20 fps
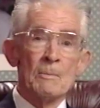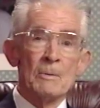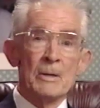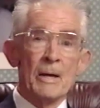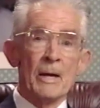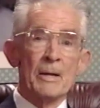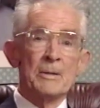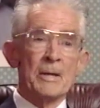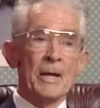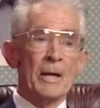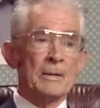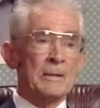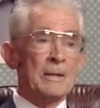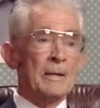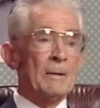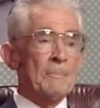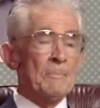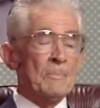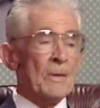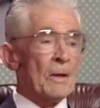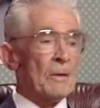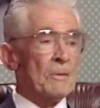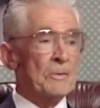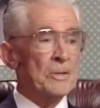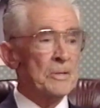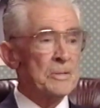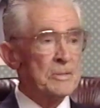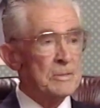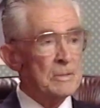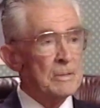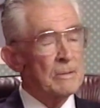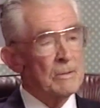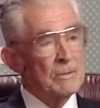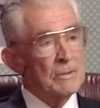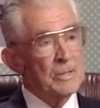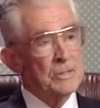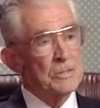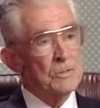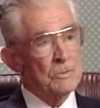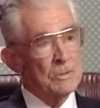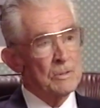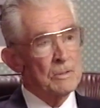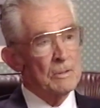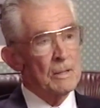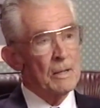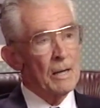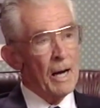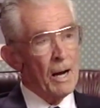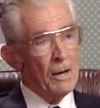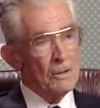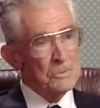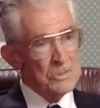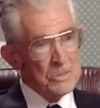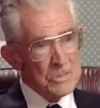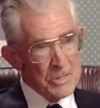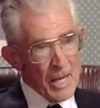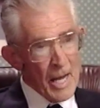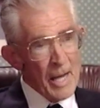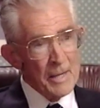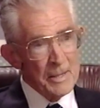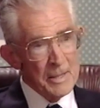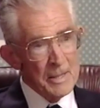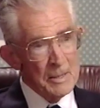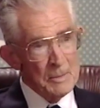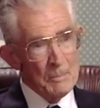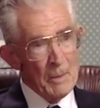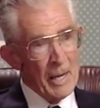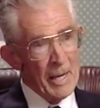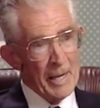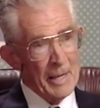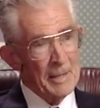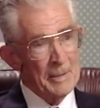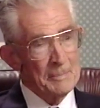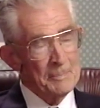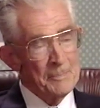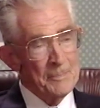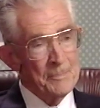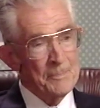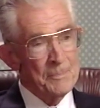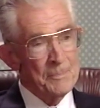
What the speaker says: And yet, this outstanding man